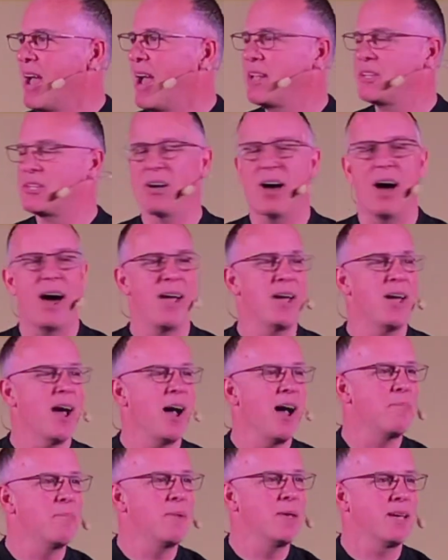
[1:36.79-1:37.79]
And so
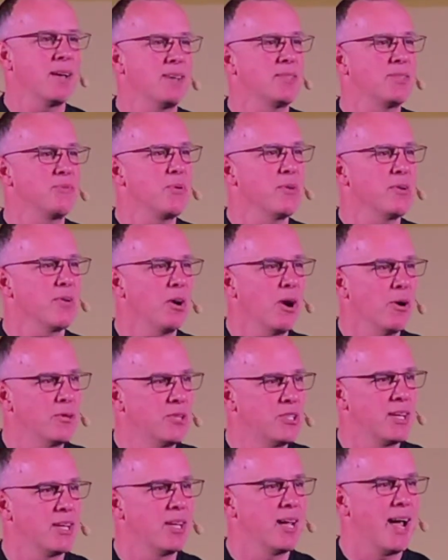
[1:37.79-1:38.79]
because we were
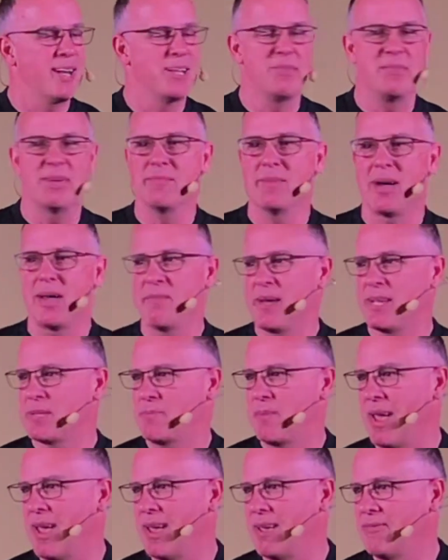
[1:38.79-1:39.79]
hosting, I had to be in my
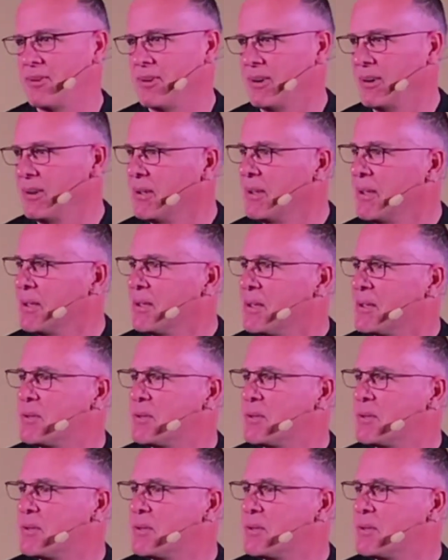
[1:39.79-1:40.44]
best behavior.